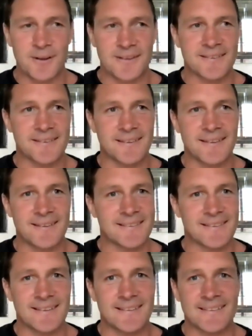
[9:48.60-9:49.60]
You know,
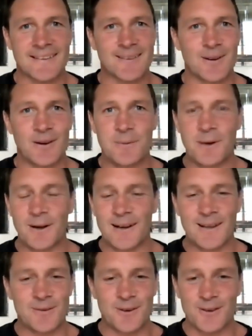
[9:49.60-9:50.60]
he's all about
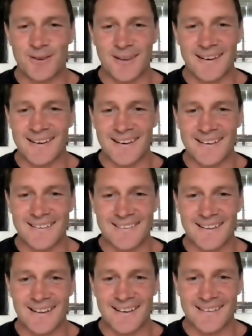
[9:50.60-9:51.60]
levers, and he's
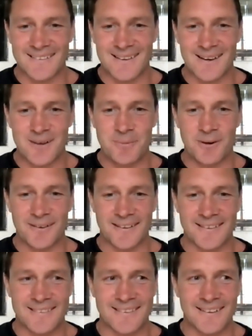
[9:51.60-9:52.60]
got it in
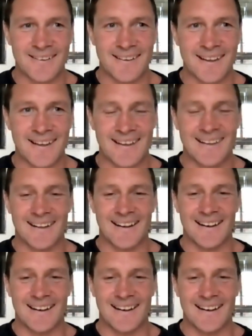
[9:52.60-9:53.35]
abundance. So, yeah.